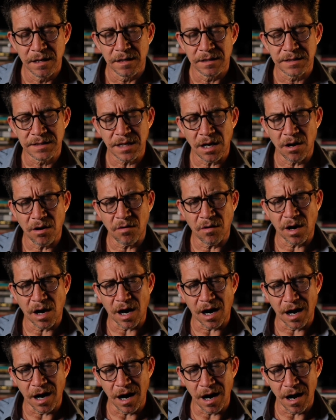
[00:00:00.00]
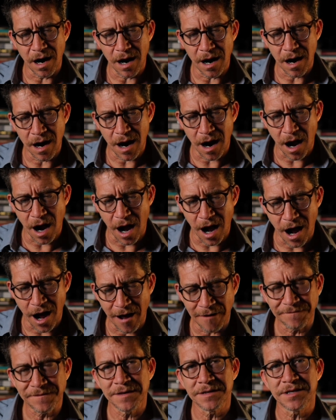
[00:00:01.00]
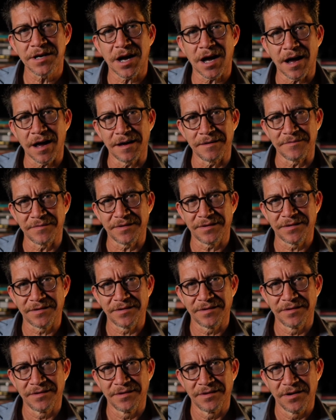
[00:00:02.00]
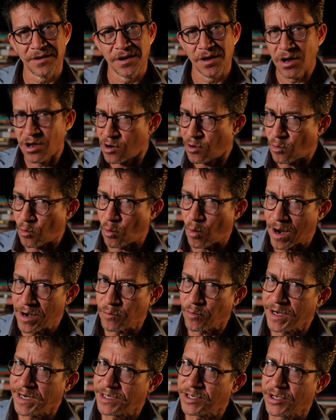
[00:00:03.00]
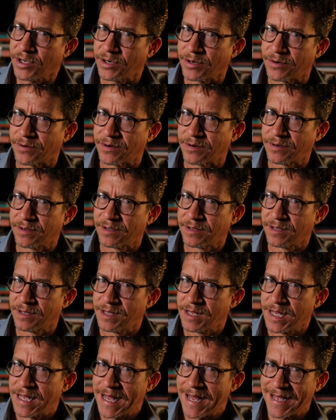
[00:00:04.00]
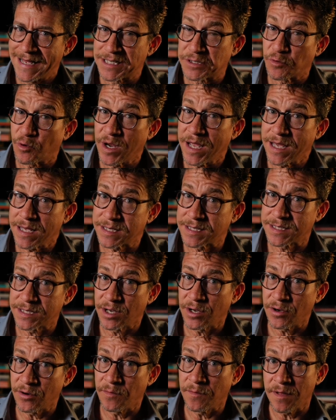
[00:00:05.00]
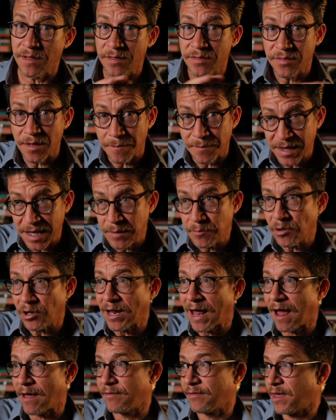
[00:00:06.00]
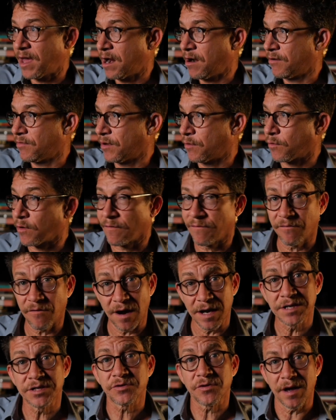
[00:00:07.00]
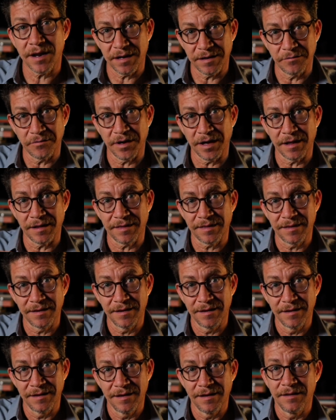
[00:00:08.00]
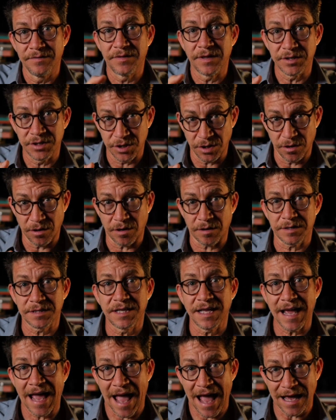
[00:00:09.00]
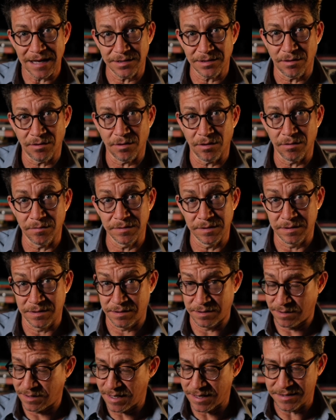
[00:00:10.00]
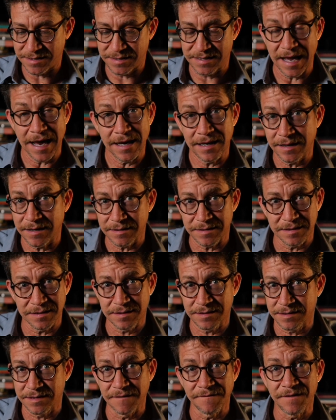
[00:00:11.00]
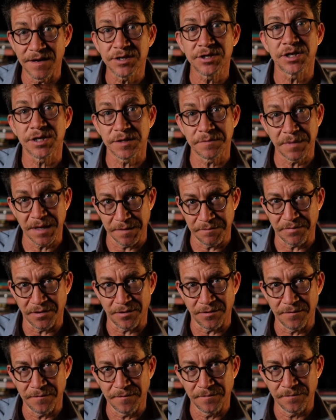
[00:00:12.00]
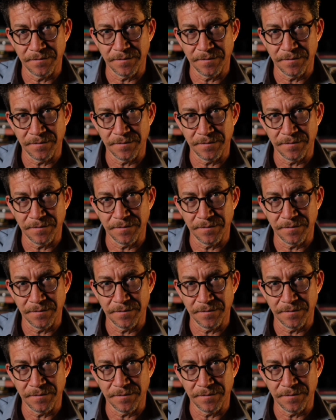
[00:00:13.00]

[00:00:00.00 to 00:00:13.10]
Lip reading: So oftentimes, what we do is we assume the people out there that we're frustrated with, the jerks, the assholes, the sadists, the vicious people,